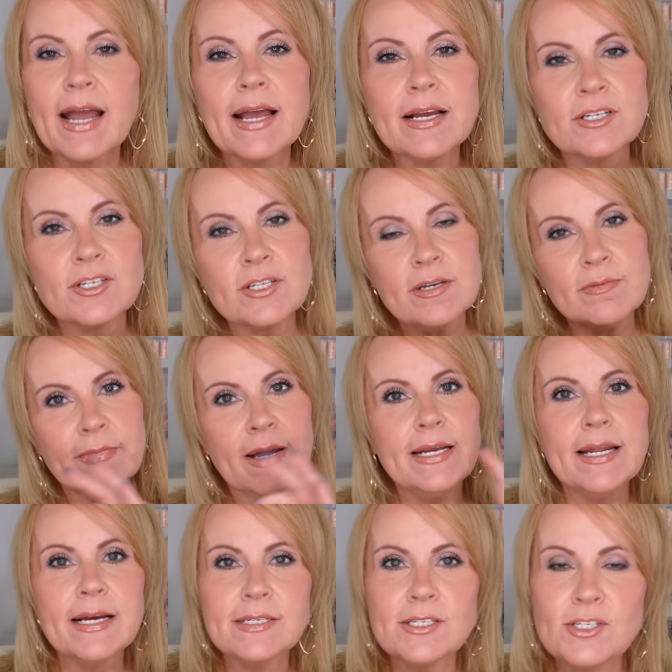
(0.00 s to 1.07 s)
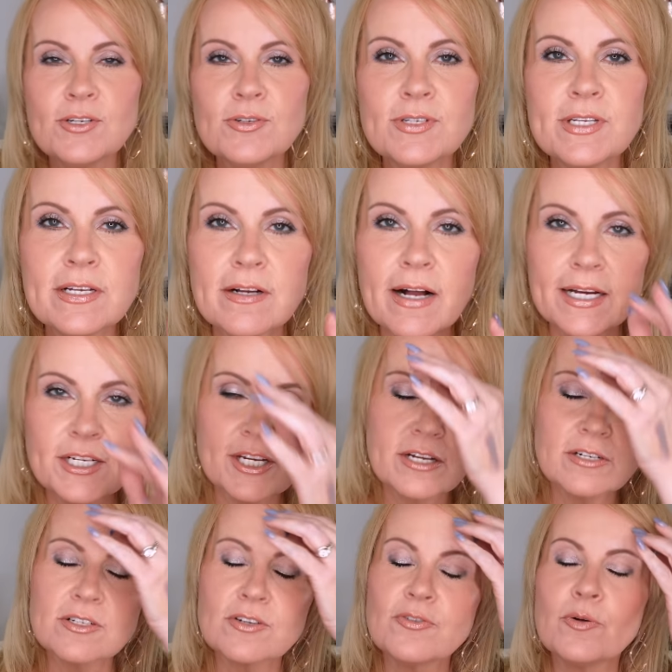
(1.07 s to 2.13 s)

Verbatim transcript: I actually, my next two single eyeshadows are